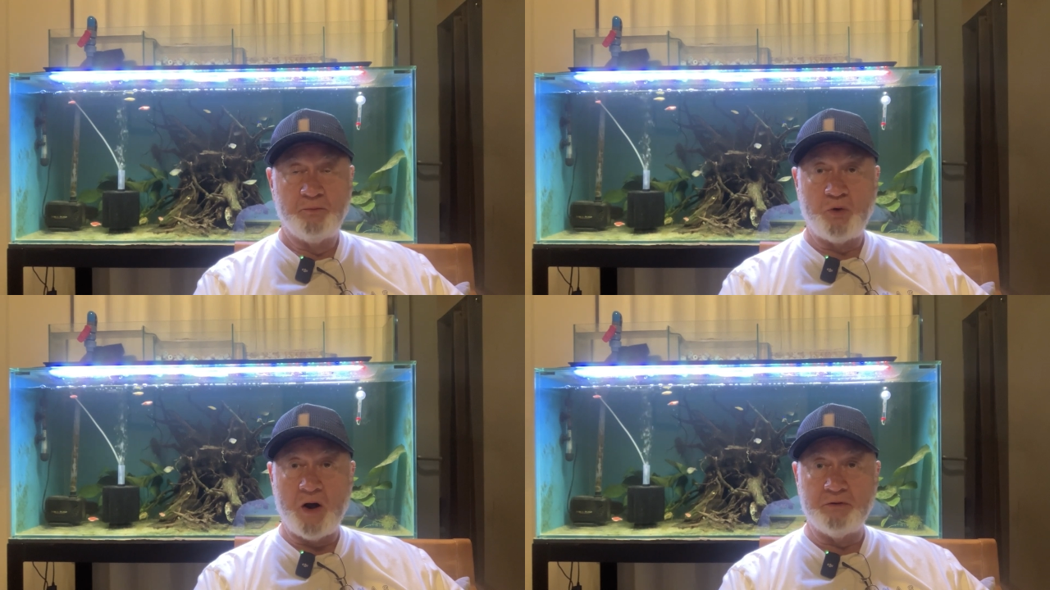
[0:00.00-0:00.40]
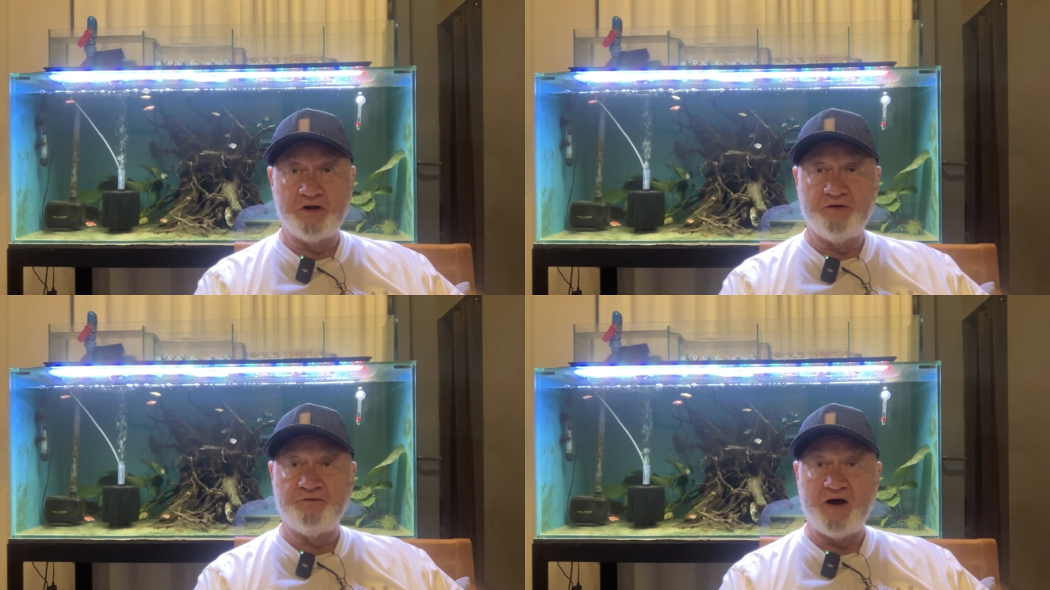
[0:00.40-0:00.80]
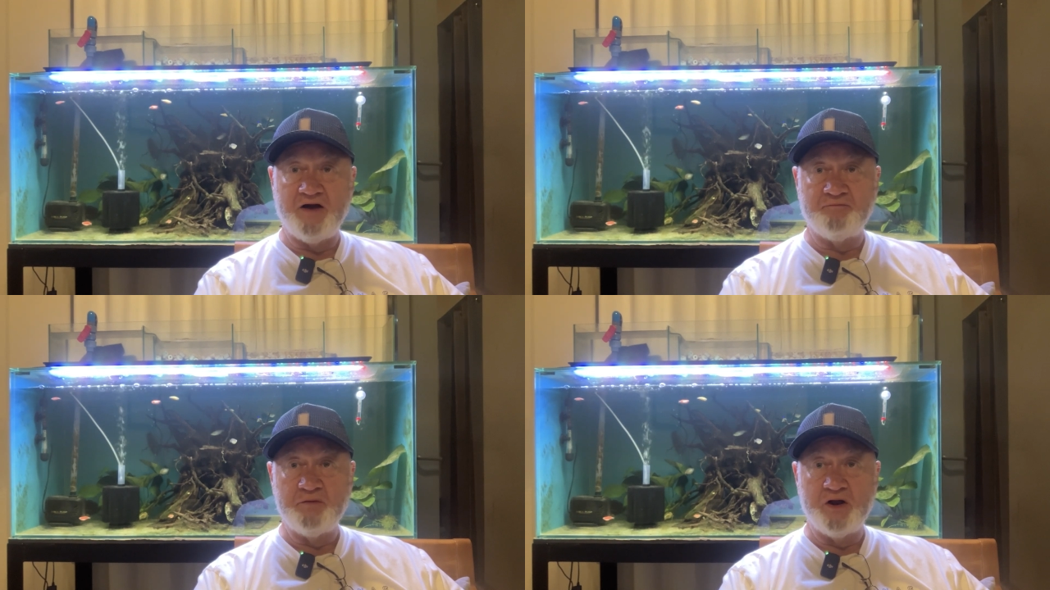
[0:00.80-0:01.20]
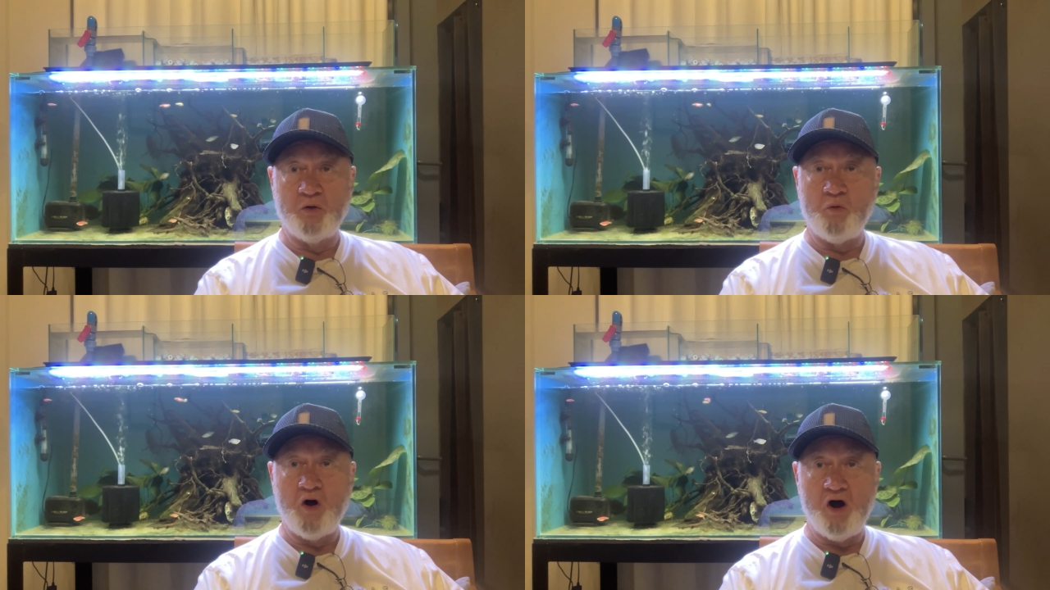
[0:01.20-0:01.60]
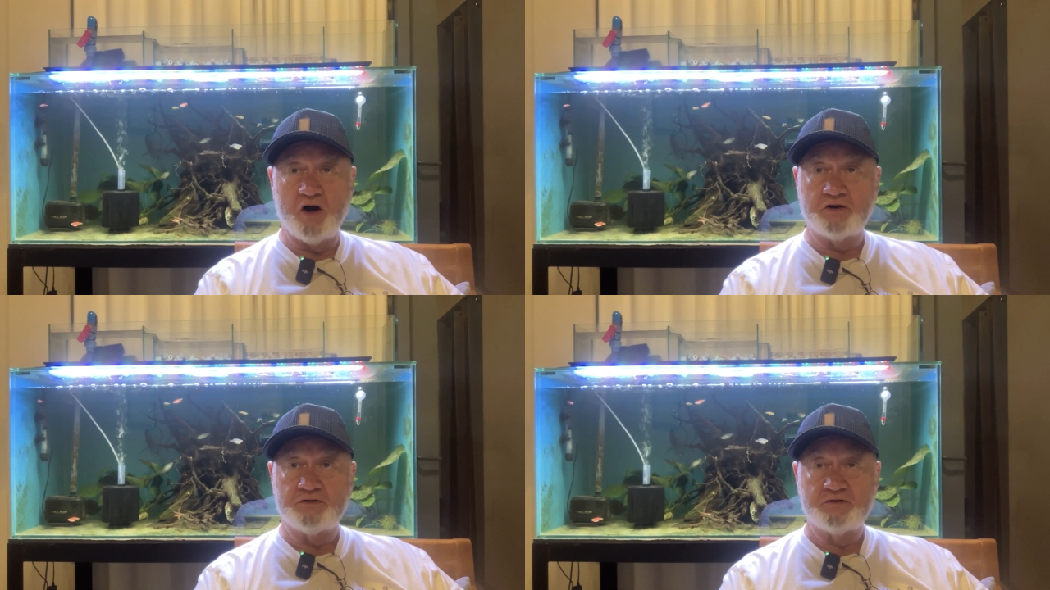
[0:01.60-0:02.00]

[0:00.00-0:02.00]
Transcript: probably a 5-minute walk.